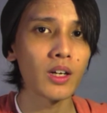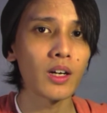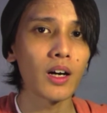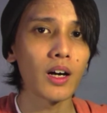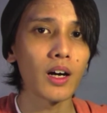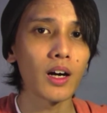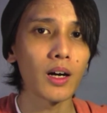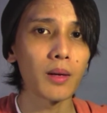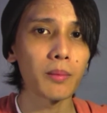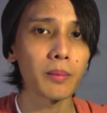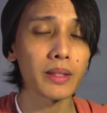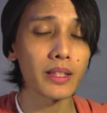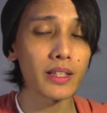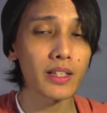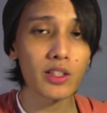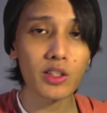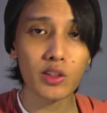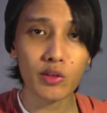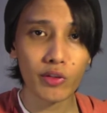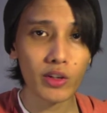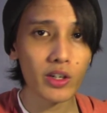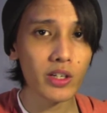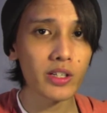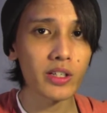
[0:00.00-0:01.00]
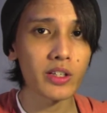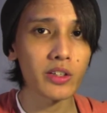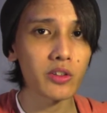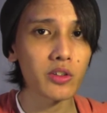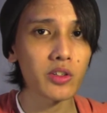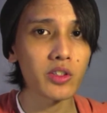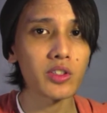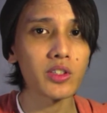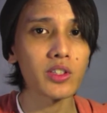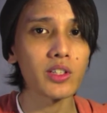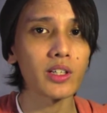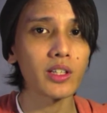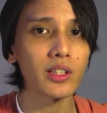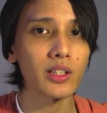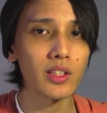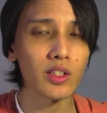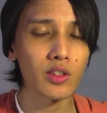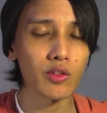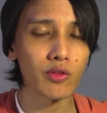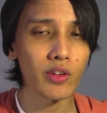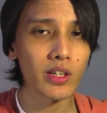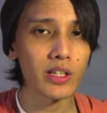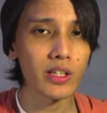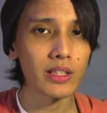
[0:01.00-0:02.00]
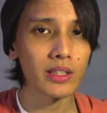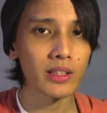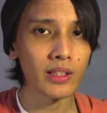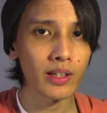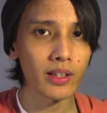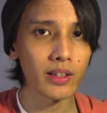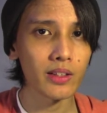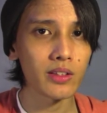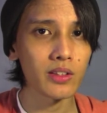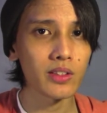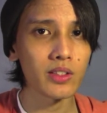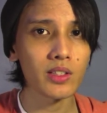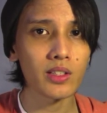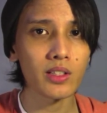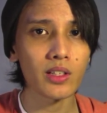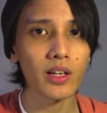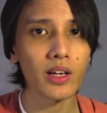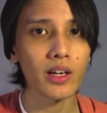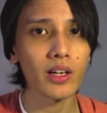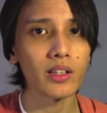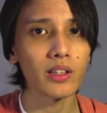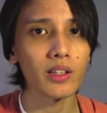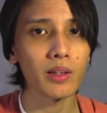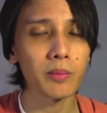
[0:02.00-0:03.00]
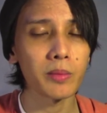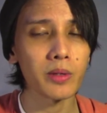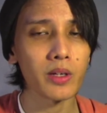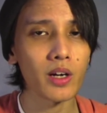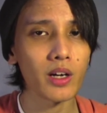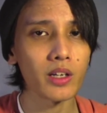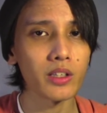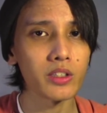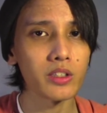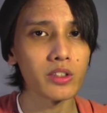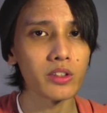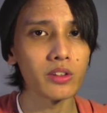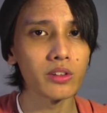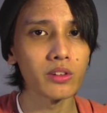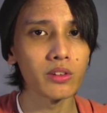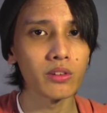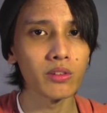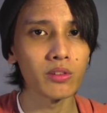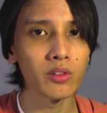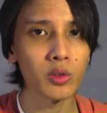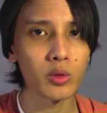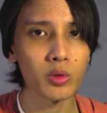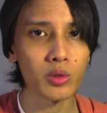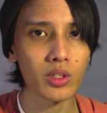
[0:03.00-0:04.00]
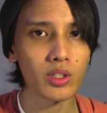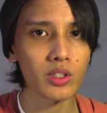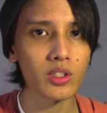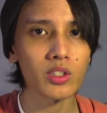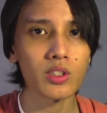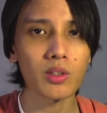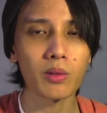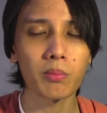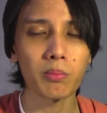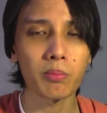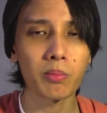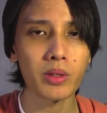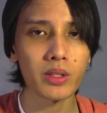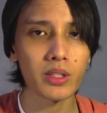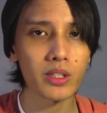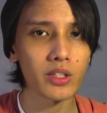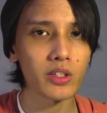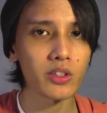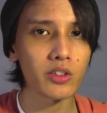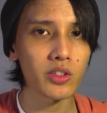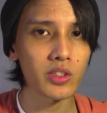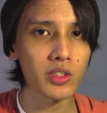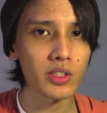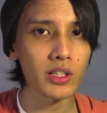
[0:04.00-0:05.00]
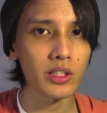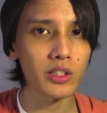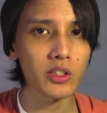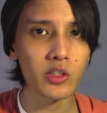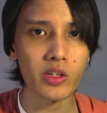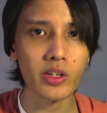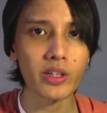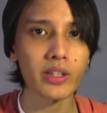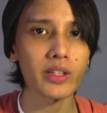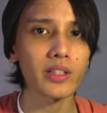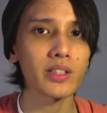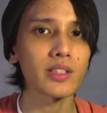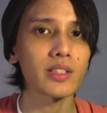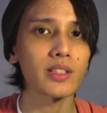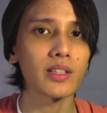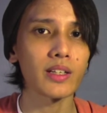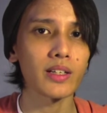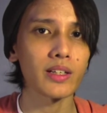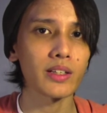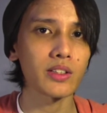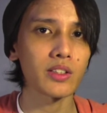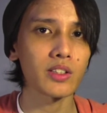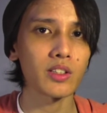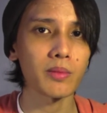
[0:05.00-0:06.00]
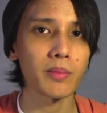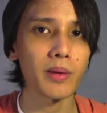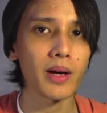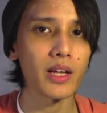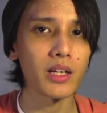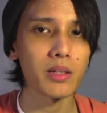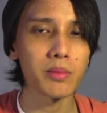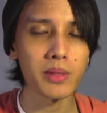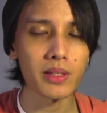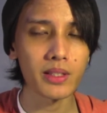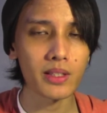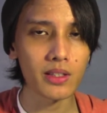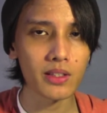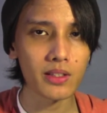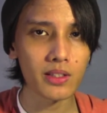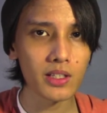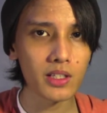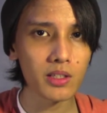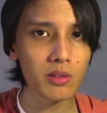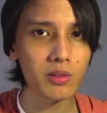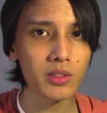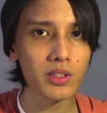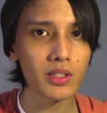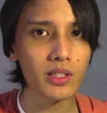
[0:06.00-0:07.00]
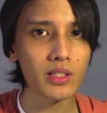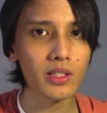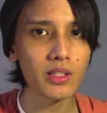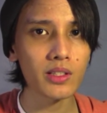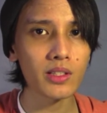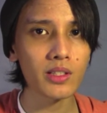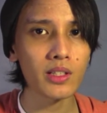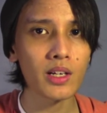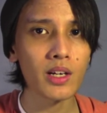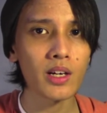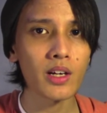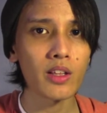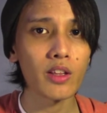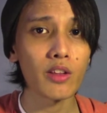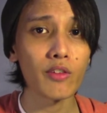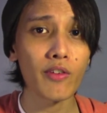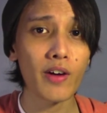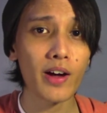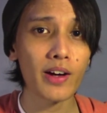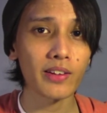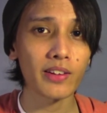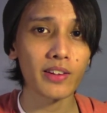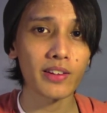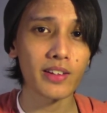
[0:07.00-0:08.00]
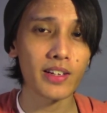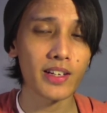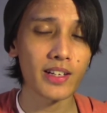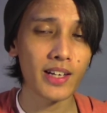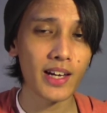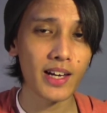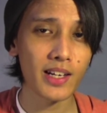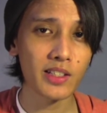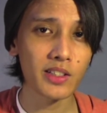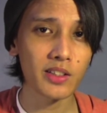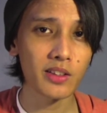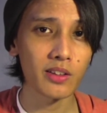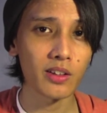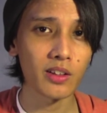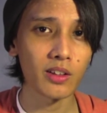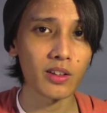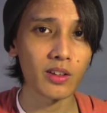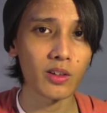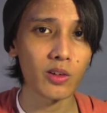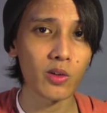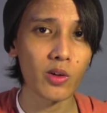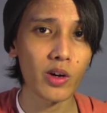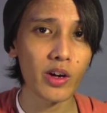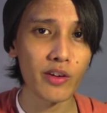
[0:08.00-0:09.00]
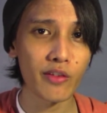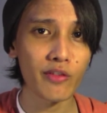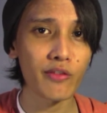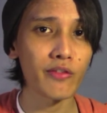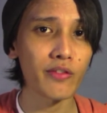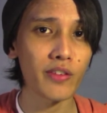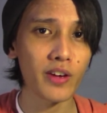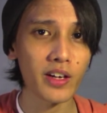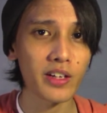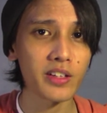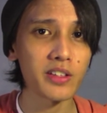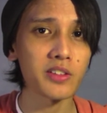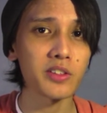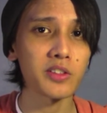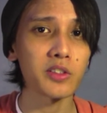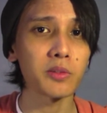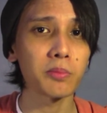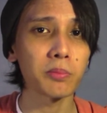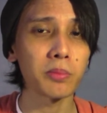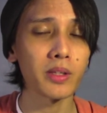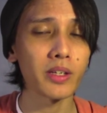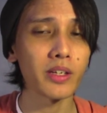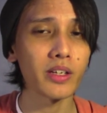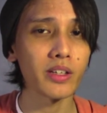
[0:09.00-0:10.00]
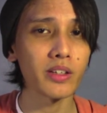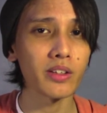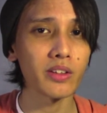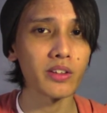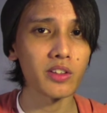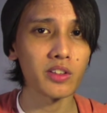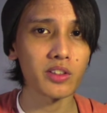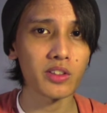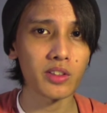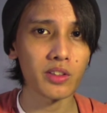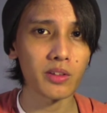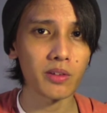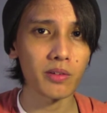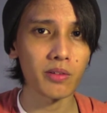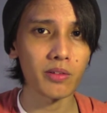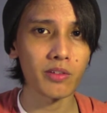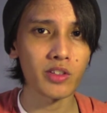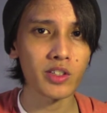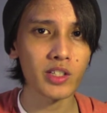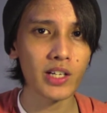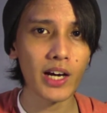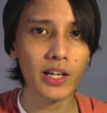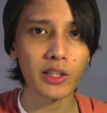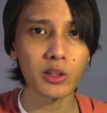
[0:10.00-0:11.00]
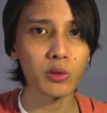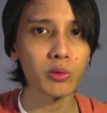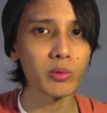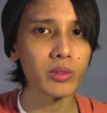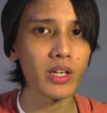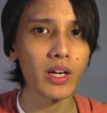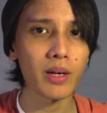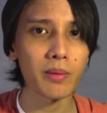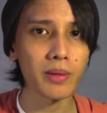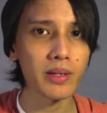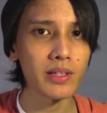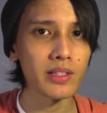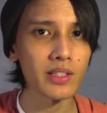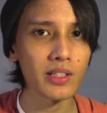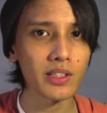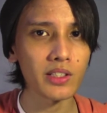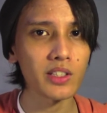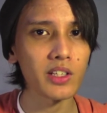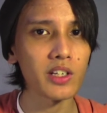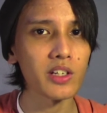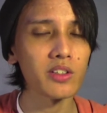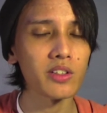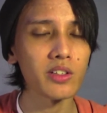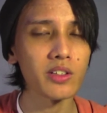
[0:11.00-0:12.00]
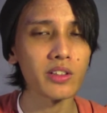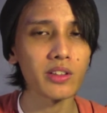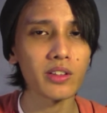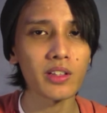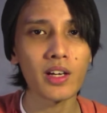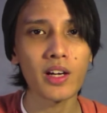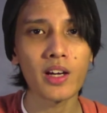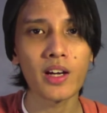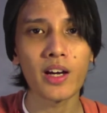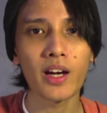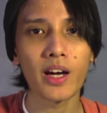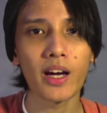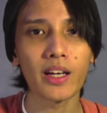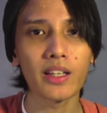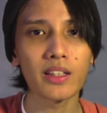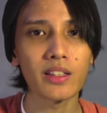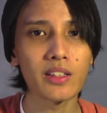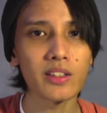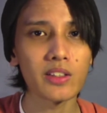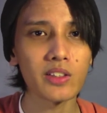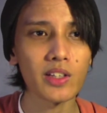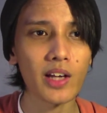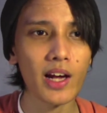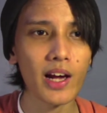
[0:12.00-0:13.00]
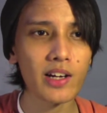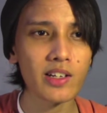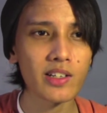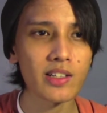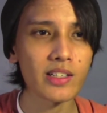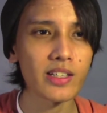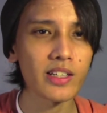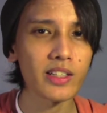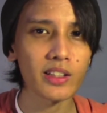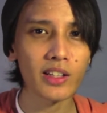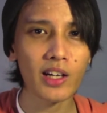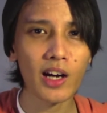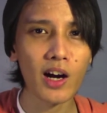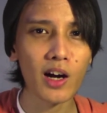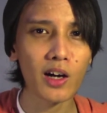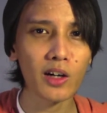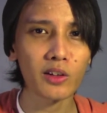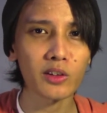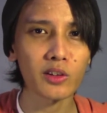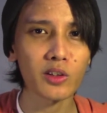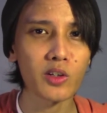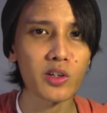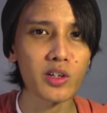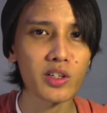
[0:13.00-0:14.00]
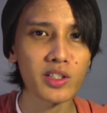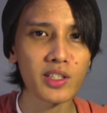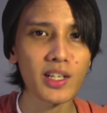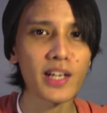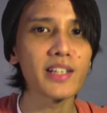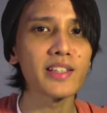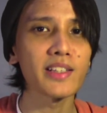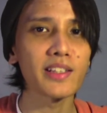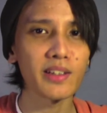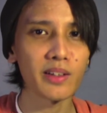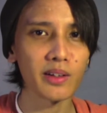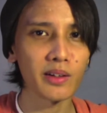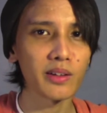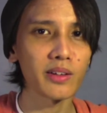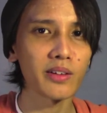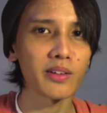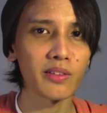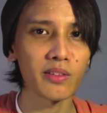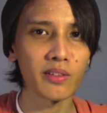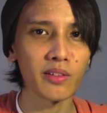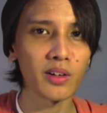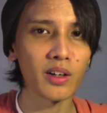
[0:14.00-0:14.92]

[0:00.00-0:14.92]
it is very interesting, it is very tense, and Amirani uses some pretty interesting tricks like some animated sequences, the fact that they cast Ralph Fiennes to play this shadowy MI6 agent, and he's actually in character reciting